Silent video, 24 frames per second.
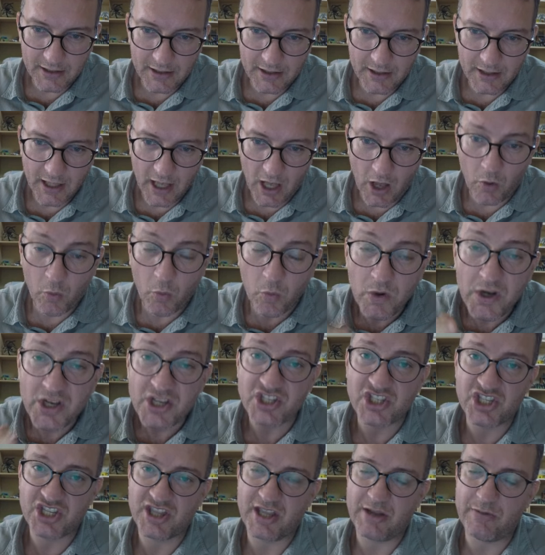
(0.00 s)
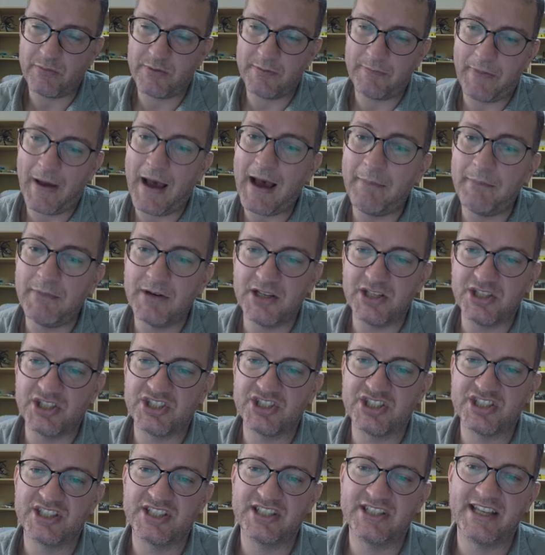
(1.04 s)
I wish they would publish,
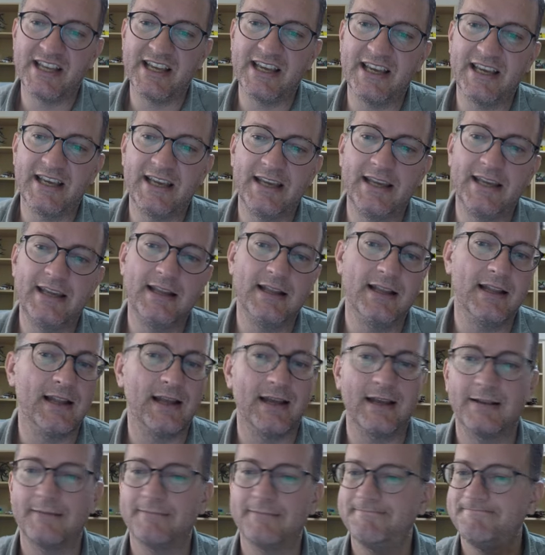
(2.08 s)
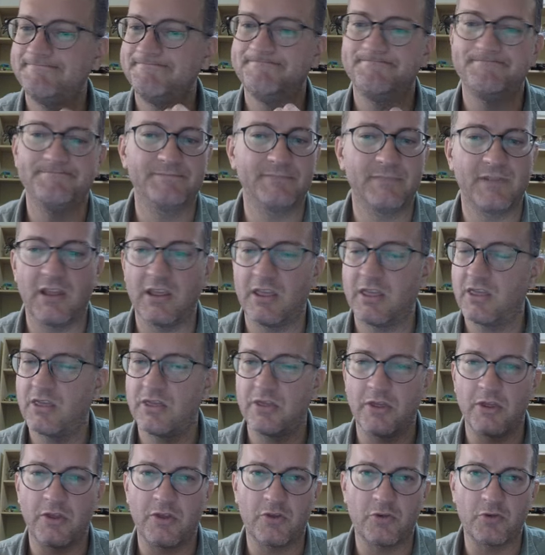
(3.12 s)
say, like, the
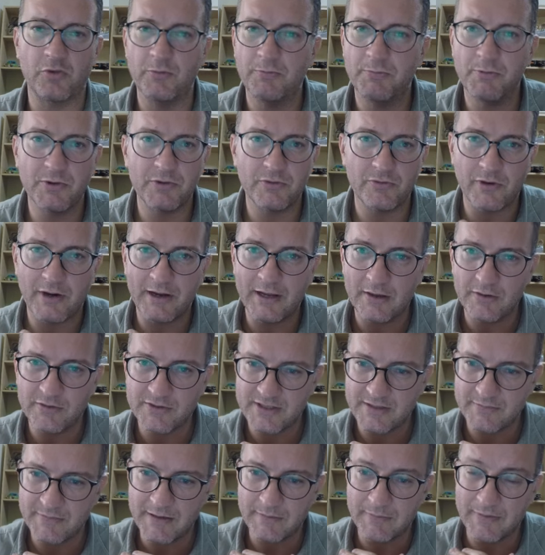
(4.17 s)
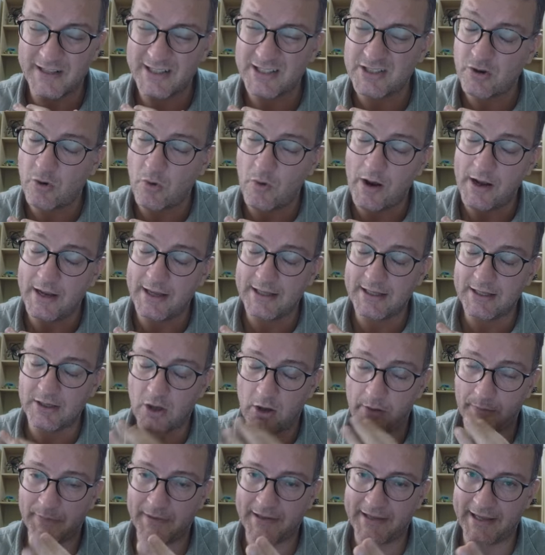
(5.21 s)
throughput rate or something, but it's quite
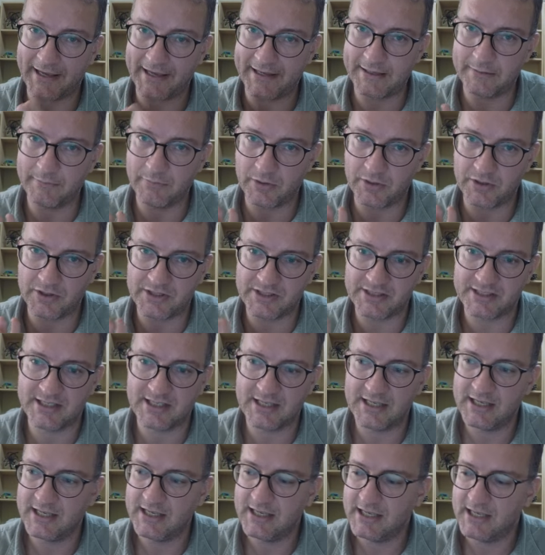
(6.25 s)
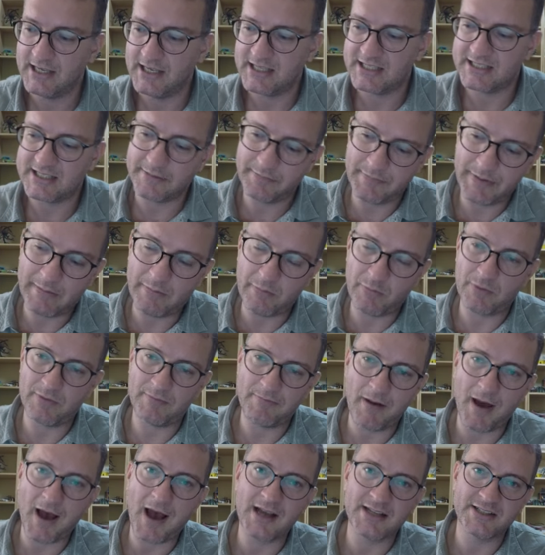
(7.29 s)
complicated because some people with
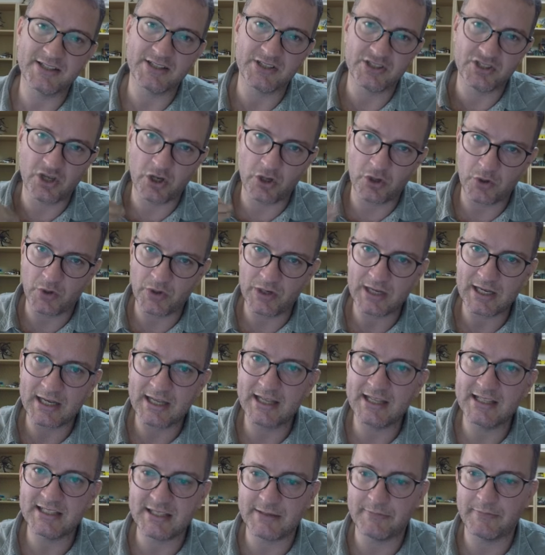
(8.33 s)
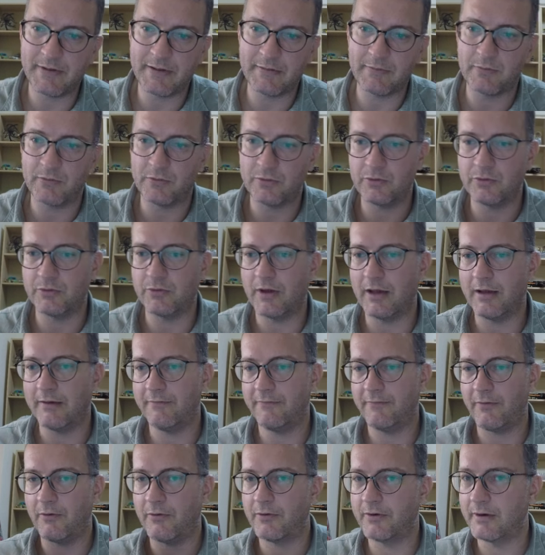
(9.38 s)
passes go quickly, some people who have
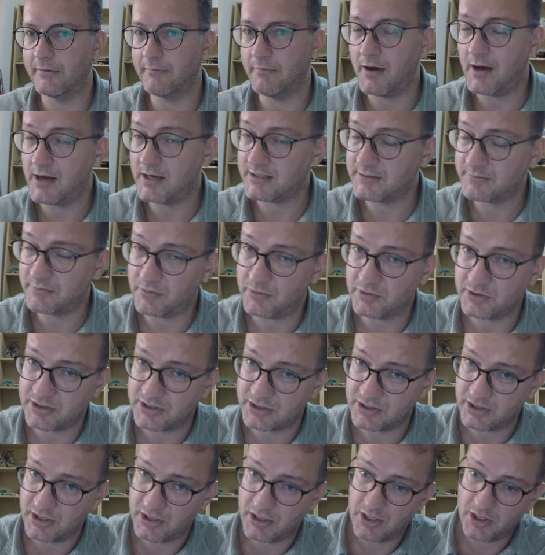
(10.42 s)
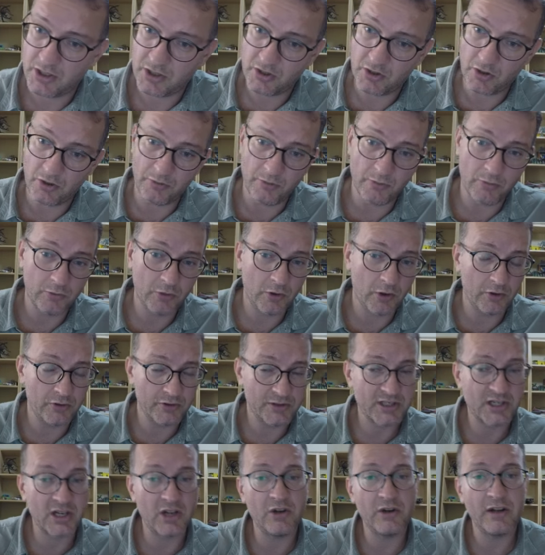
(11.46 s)
foreigner passports go
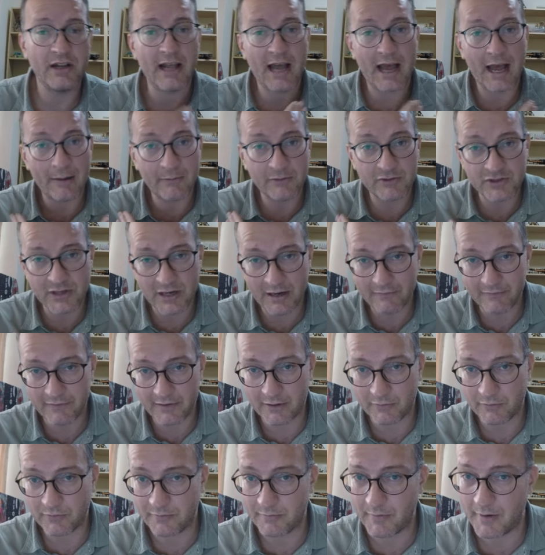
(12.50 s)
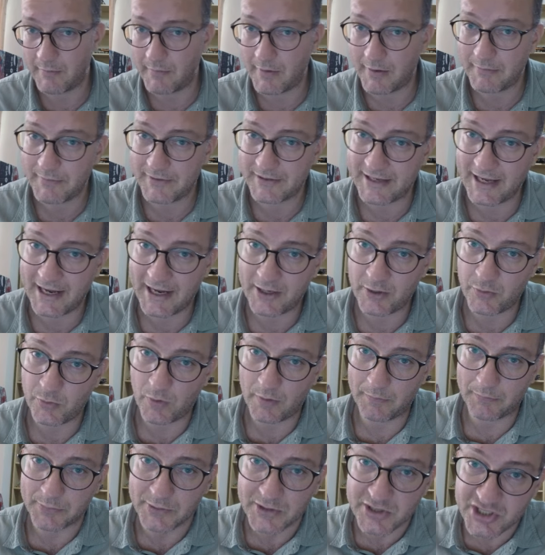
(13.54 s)
slowly. I'm traveling with my mum and dad who are
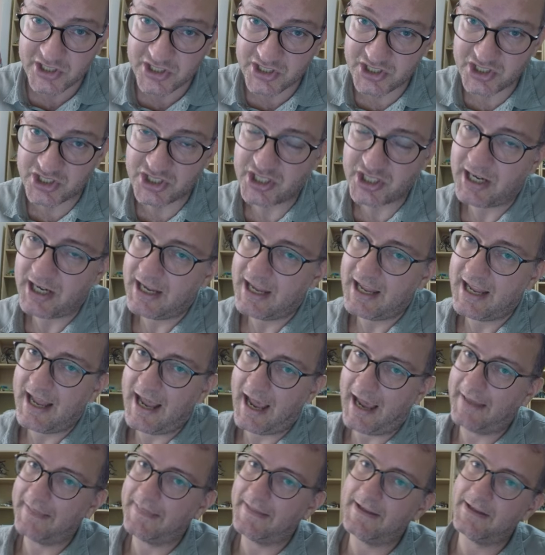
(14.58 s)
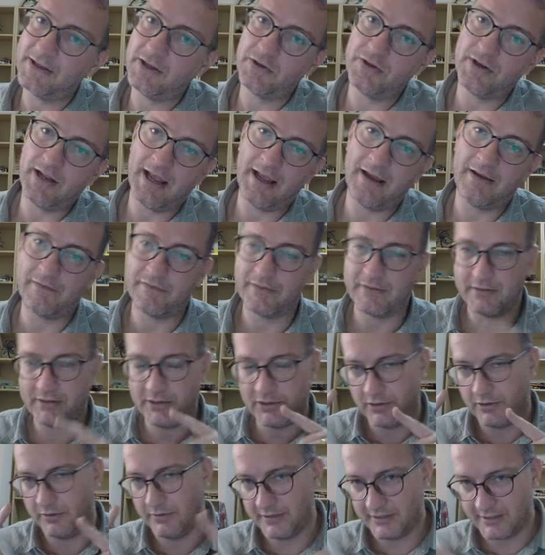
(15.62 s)
British, and they don't have, you
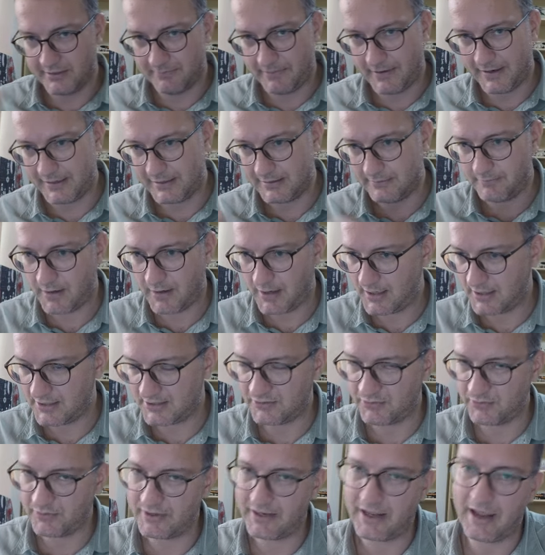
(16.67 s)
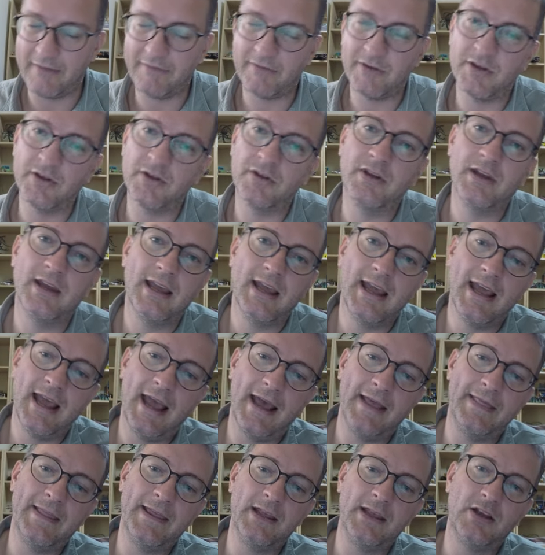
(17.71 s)
know, the dependent pass or what have you,
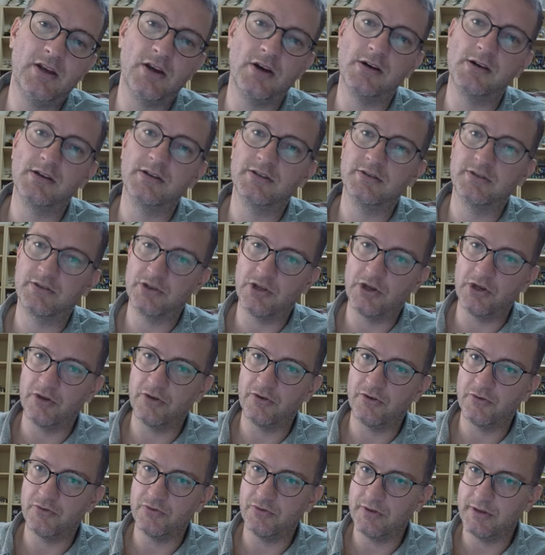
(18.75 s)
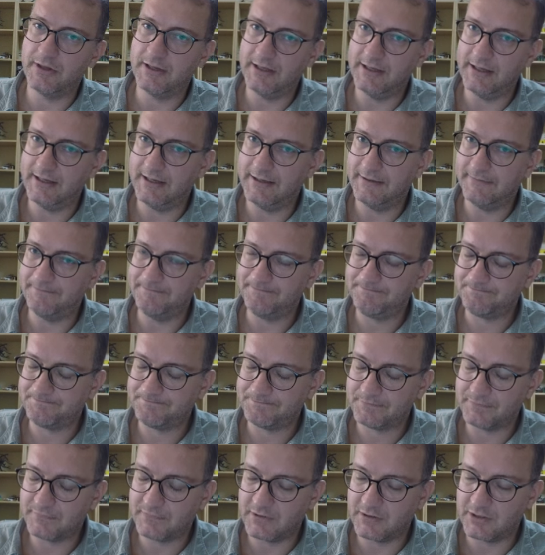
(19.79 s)
and they can't go through the
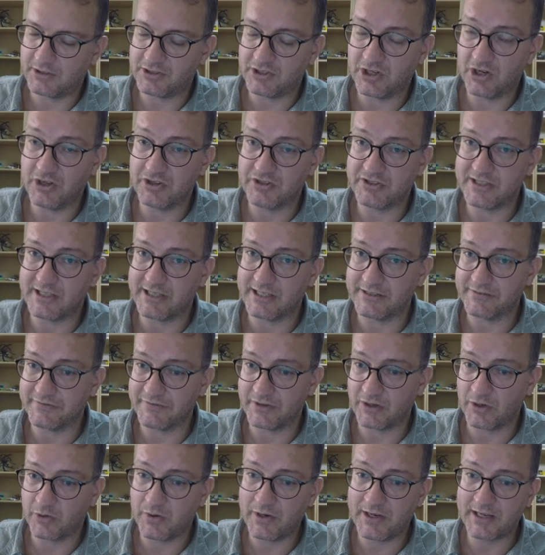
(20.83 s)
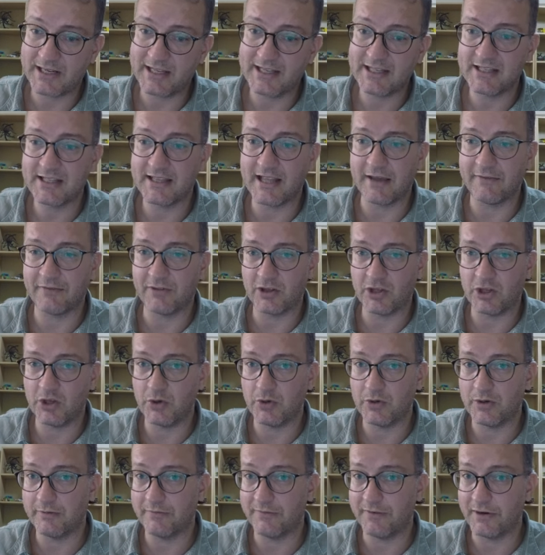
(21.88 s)
turnstiles very quickly. They have to queue
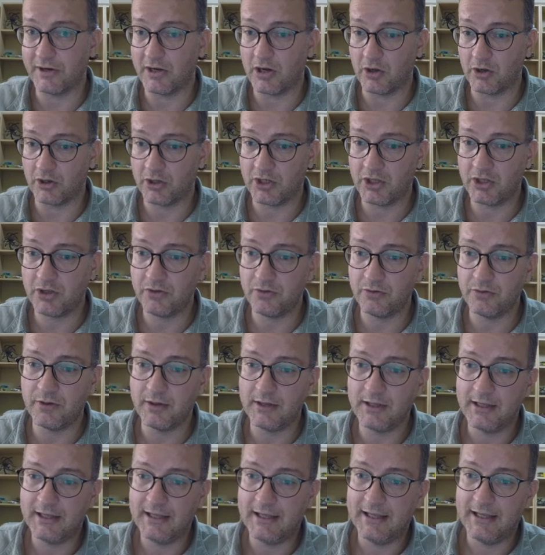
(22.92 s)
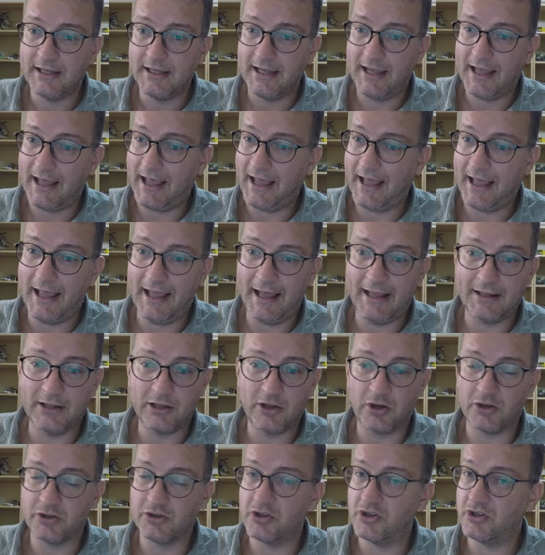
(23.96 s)
in a very long queue, and
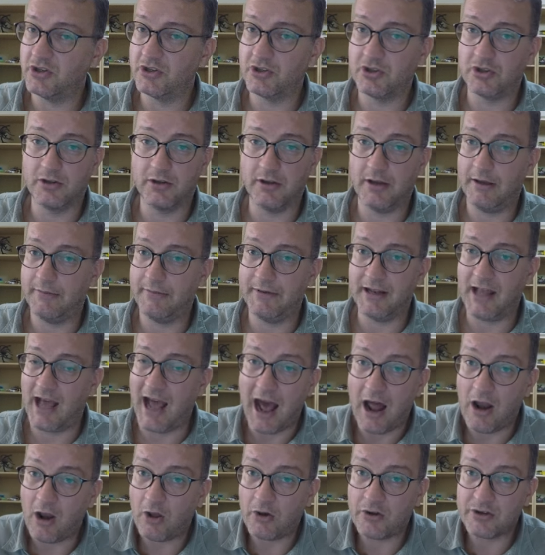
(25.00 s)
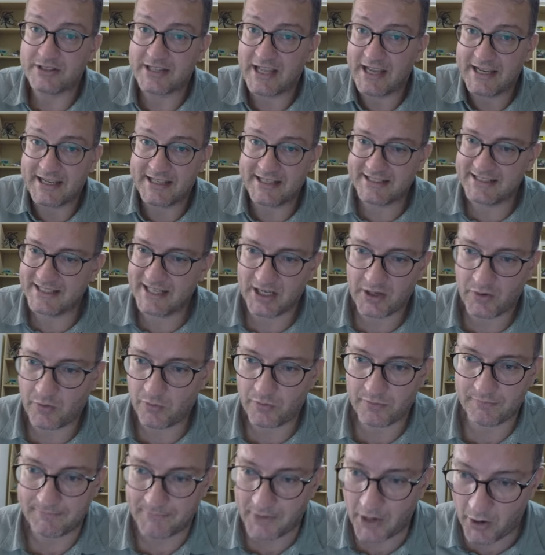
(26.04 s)
God knows, I mean, how long is that going to take?
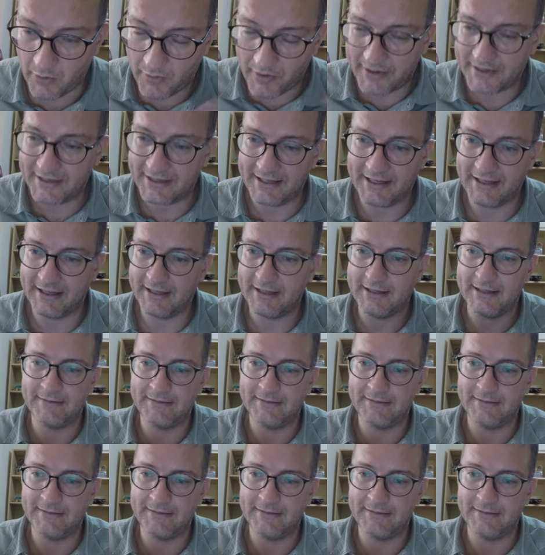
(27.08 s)
No idea.